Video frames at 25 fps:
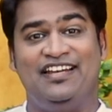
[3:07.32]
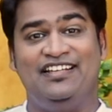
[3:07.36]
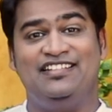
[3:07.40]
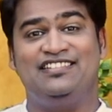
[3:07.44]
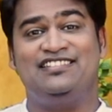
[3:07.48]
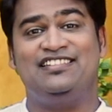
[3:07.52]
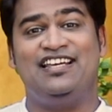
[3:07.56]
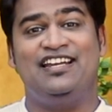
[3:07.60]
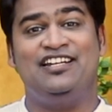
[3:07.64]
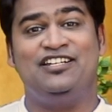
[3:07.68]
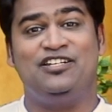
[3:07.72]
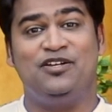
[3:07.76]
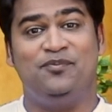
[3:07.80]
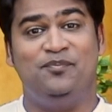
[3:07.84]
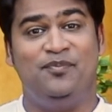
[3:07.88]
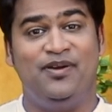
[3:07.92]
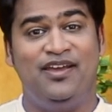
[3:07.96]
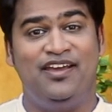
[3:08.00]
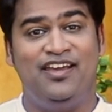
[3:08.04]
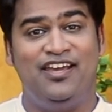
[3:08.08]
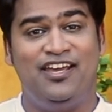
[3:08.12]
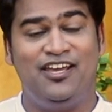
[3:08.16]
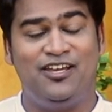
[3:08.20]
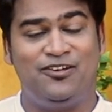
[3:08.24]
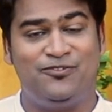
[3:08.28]
And he sent a
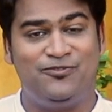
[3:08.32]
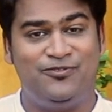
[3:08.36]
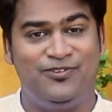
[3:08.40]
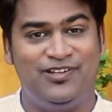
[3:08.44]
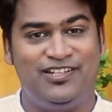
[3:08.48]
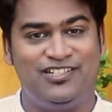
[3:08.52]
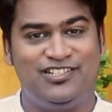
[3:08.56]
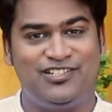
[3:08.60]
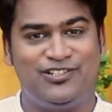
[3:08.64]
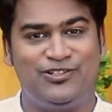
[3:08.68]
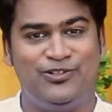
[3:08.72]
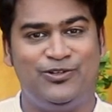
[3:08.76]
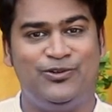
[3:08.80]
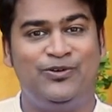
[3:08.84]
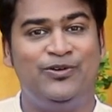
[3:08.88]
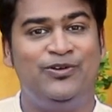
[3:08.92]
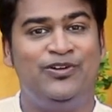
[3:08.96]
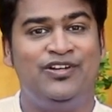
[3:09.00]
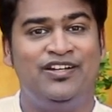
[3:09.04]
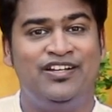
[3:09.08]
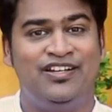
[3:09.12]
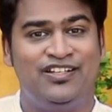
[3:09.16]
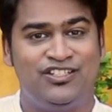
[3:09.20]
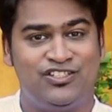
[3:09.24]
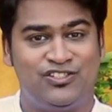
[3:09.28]
big fish to
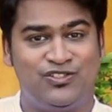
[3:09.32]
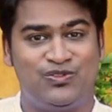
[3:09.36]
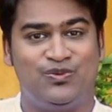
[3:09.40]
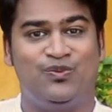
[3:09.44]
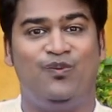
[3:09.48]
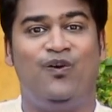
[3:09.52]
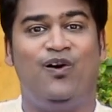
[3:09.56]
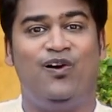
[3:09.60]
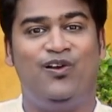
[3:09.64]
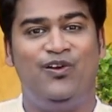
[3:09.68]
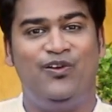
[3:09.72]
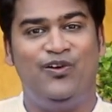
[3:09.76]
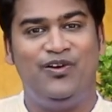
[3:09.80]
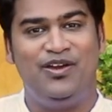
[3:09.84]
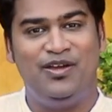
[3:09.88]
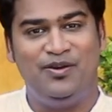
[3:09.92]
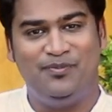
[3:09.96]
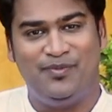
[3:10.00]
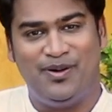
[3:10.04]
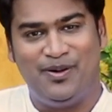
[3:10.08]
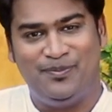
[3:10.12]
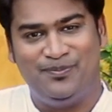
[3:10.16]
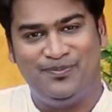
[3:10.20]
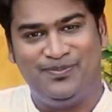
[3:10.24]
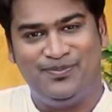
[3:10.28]
swallow him up.